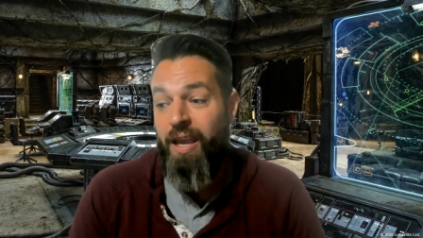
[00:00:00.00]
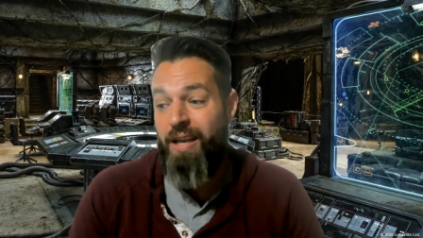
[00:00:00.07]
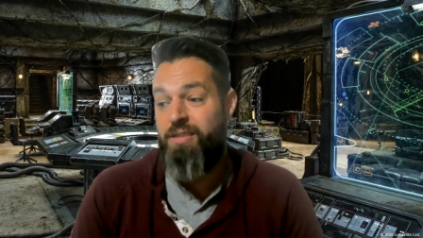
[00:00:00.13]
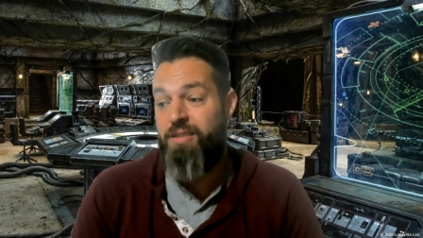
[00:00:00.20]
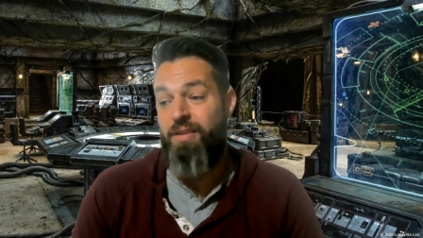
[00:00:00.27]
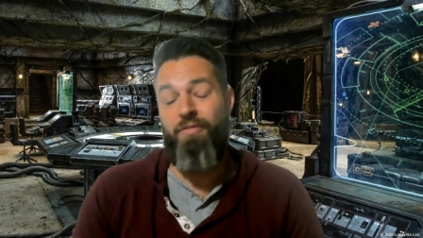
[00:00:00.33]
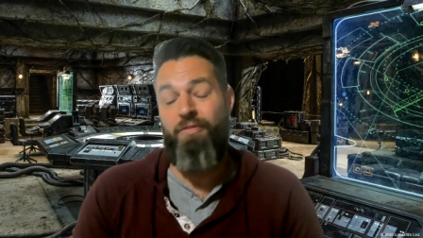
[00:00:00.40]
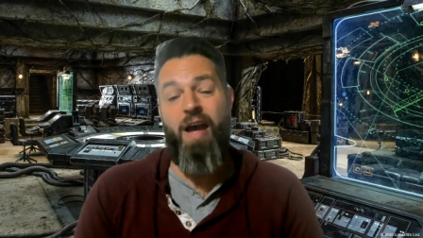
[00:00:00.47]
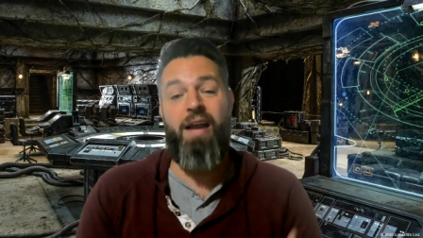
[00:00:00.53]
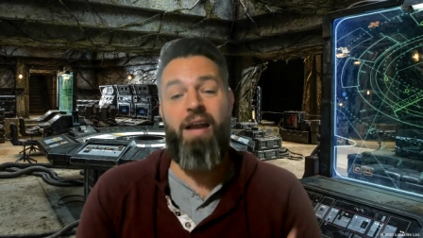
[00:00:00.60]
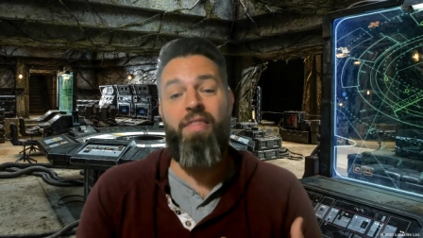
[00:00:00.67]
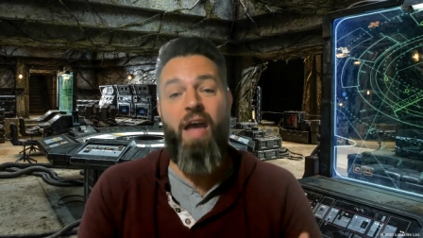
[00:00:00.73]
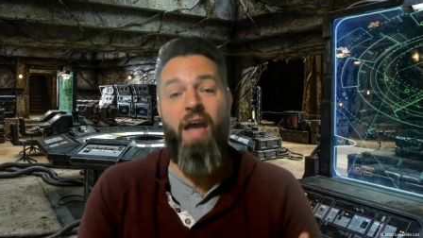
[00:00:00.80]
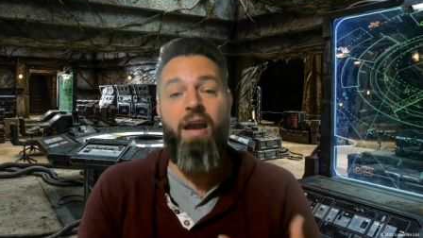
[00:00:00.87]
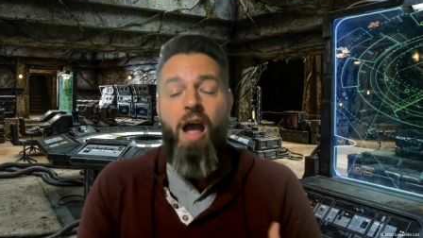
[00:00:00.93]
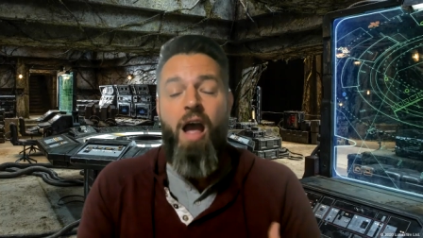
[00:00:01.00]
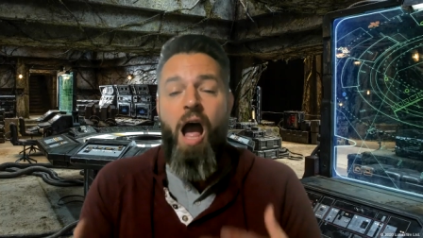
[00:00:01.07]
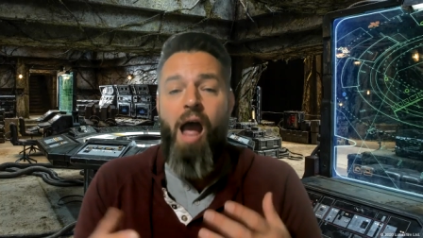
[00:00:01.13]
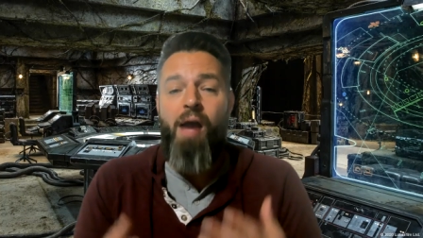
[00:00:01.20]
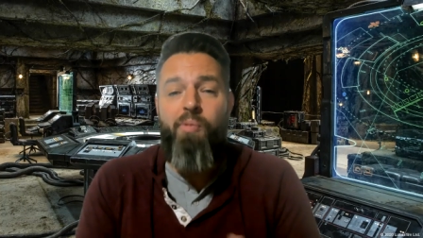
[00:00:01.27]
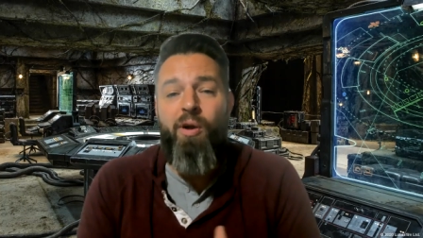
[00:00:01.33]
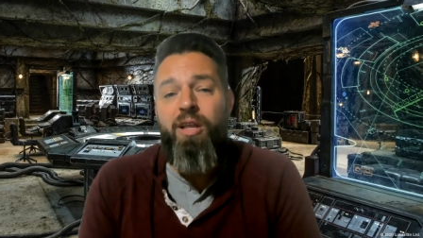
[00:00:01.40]
It's the fact that
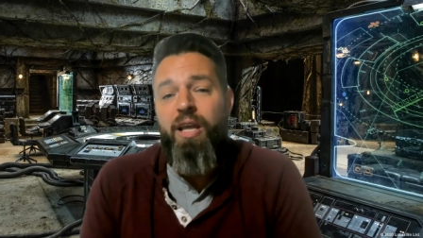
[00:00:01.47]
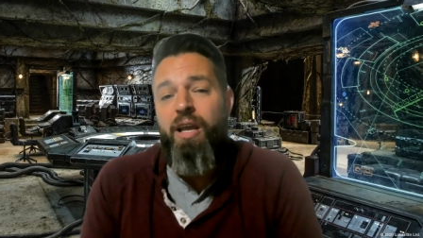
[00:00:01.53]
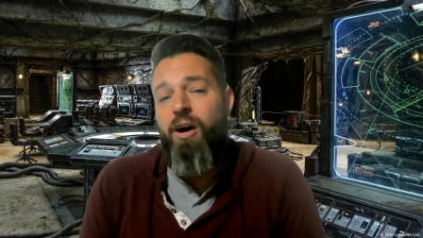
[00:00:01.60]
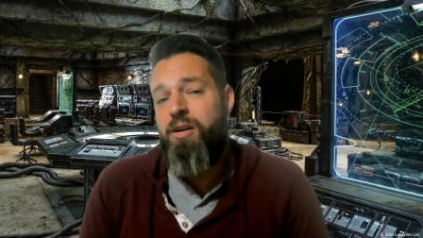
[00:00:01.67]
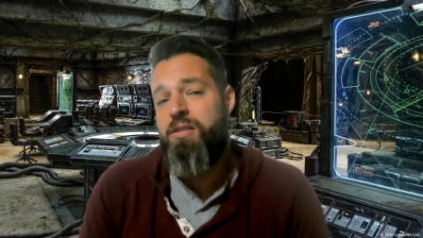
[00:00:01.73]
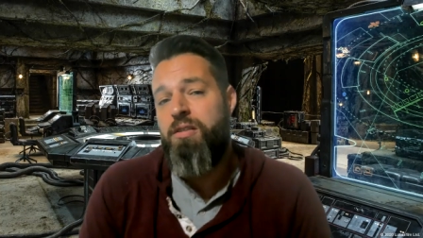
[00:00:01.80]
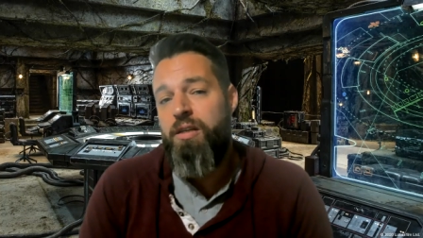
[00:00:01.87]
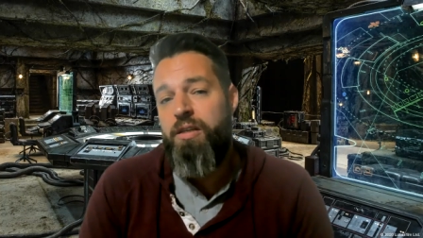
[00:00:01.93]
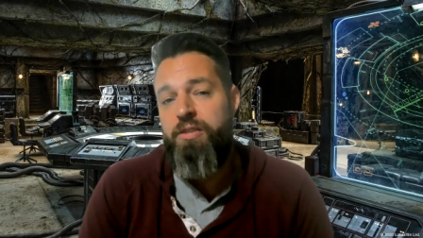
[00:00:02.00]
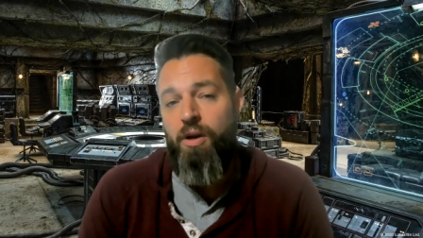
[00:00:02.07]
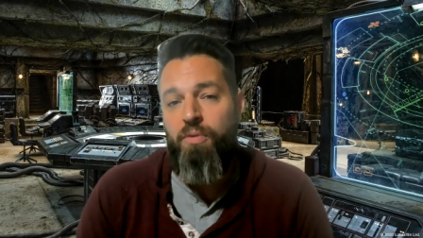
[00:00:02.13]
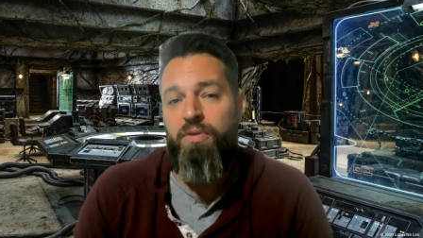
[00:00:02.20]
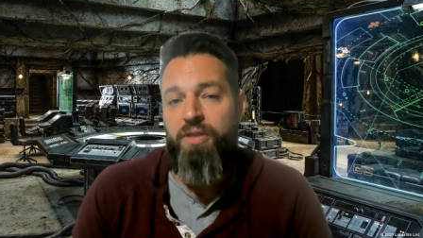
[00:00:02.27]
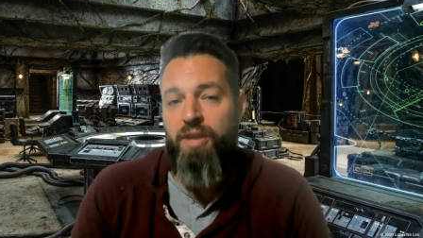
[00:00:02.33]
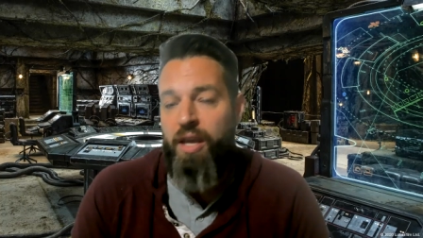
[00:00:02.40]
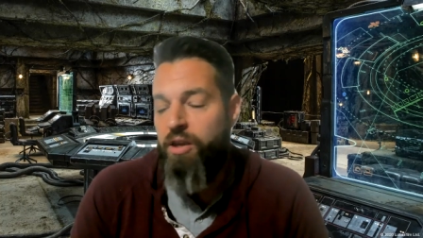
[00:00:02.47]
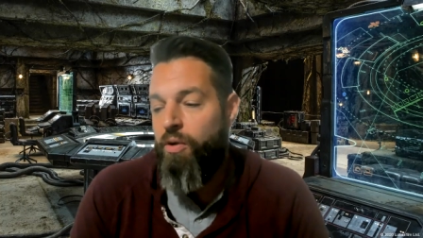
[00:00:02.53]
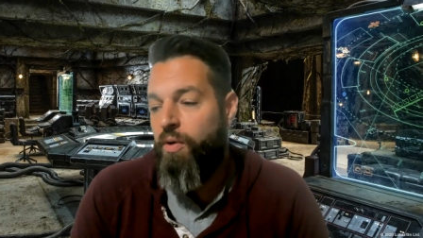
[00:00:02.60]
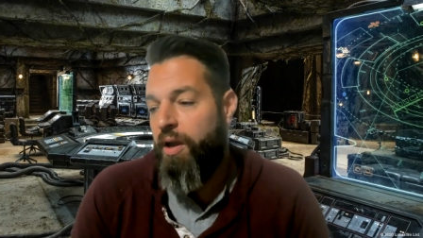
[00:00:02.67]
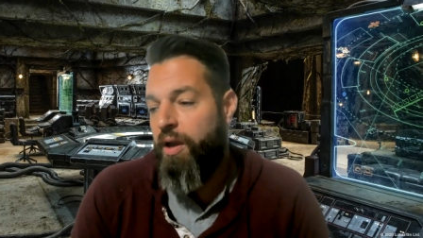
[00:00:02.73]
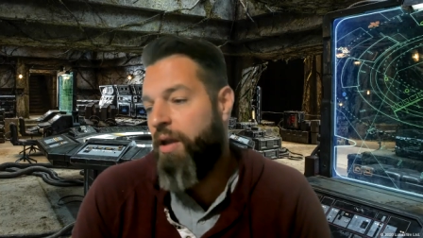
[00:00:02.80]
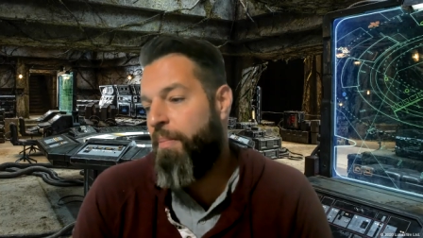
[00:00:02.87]
I really honestly don't think you
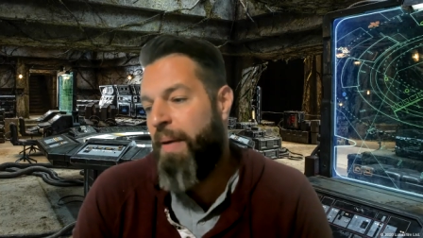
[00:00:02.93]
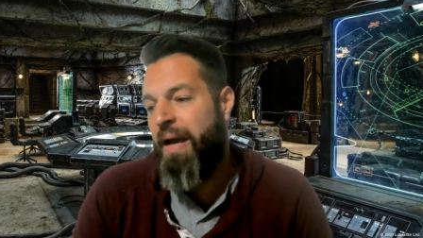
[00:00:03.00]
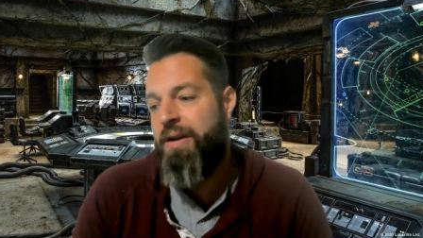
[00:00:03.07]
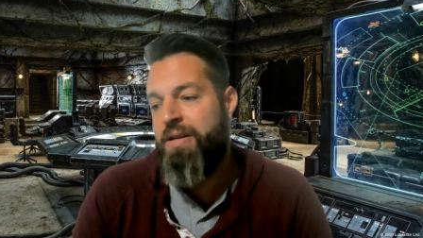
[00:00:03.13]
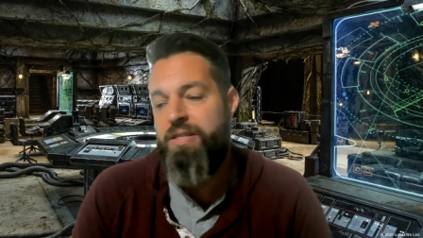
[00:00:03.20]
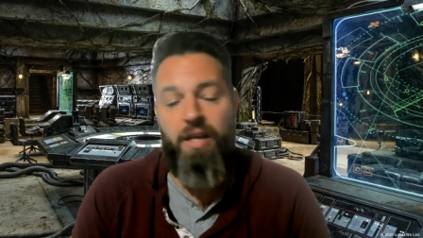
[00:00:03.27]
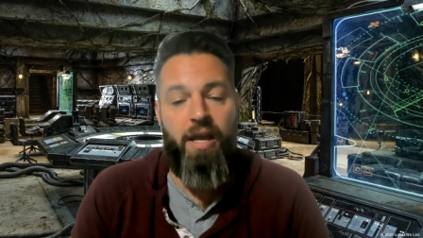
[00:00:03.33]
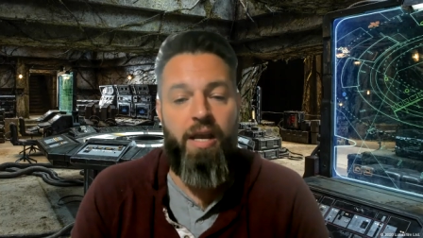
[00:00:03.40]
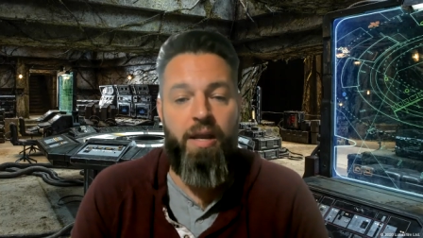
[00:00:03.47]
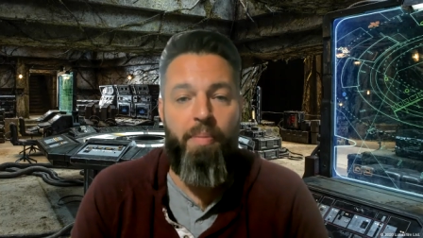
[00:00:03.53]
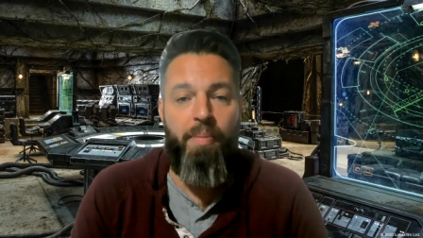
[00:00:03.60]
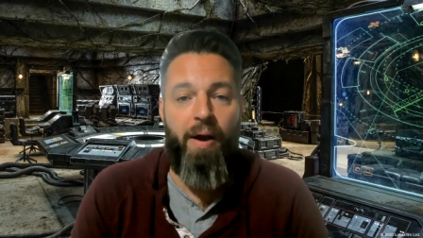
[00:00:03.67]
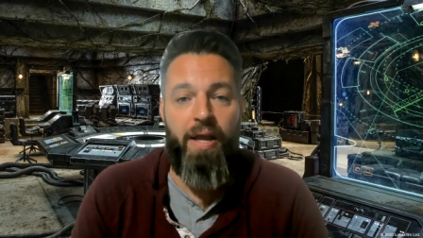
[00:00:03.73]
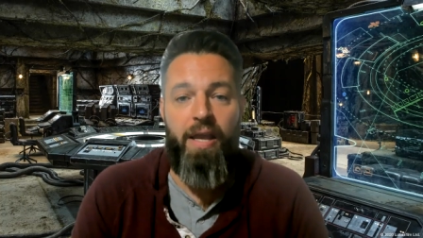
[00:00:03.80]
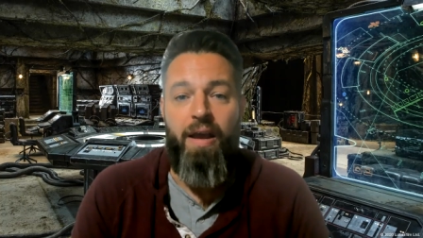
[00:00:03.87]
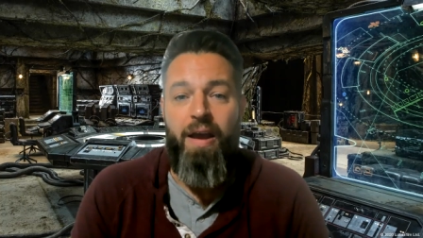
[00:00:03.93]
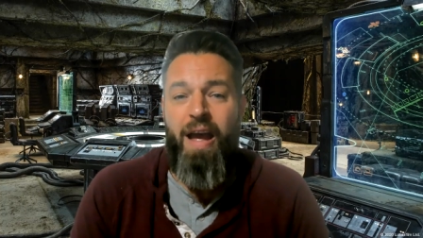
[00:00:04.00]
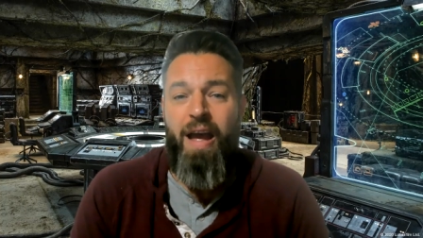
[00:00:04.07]
can compare us to anybody.